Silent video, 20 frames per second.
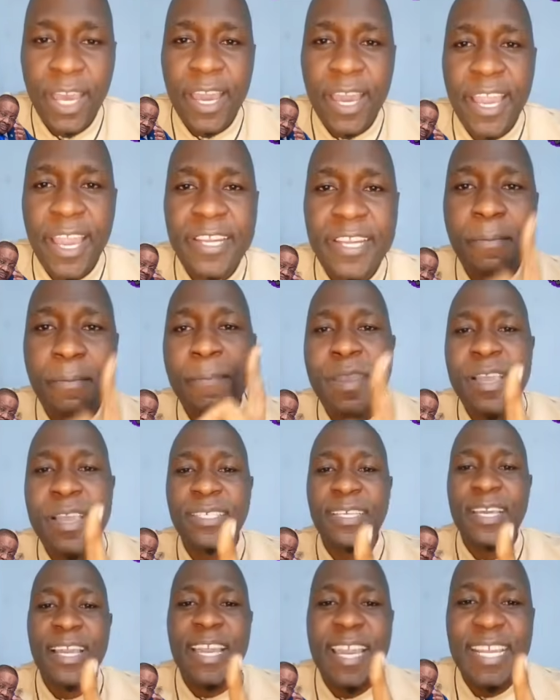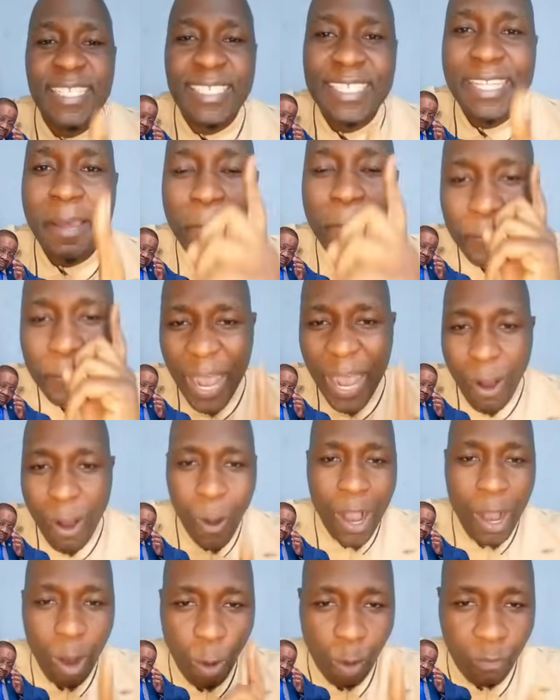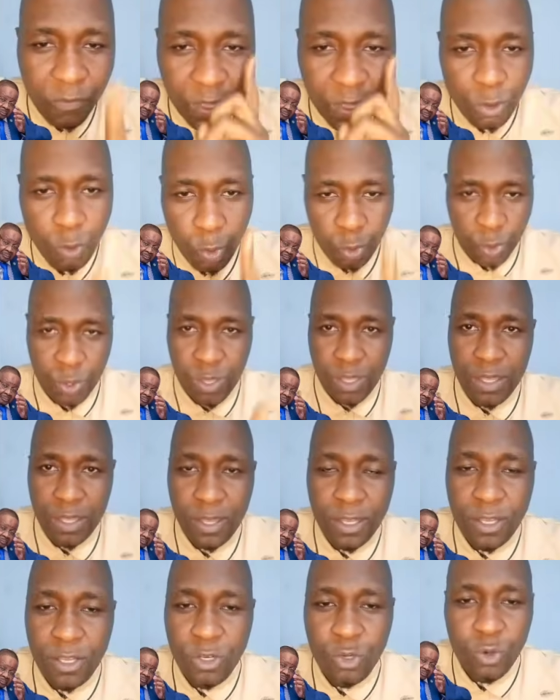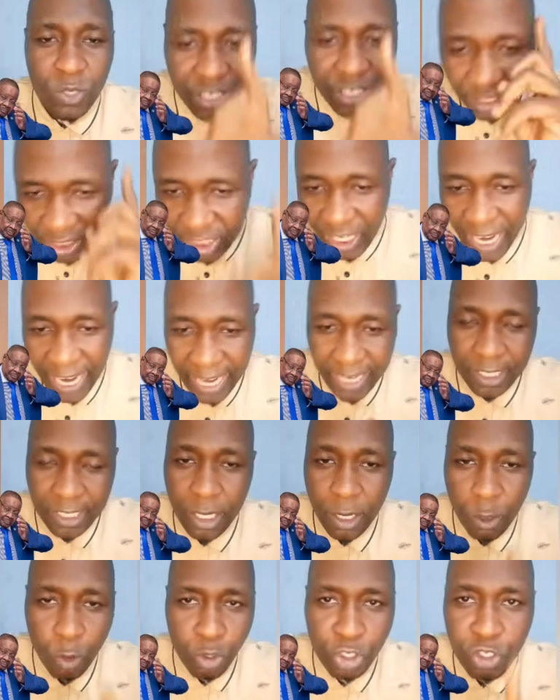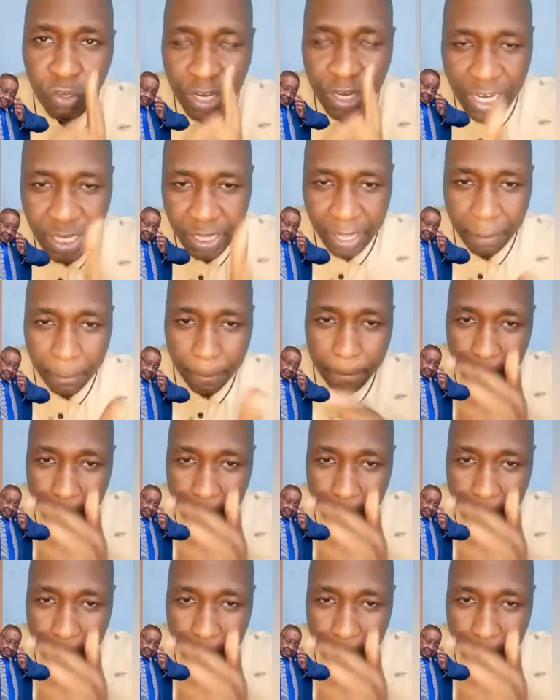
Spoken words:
It means it's the power of the youth to decide who should lead them.